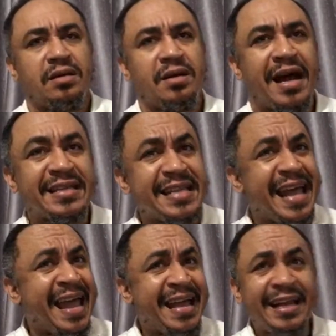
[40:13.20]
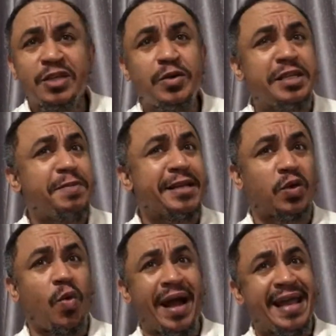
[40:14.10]
I say, I saw this place
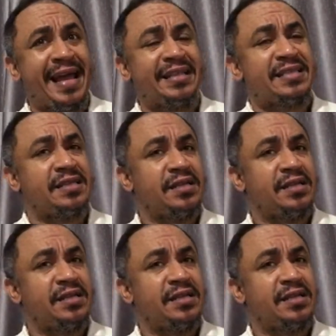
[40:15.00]
quiet.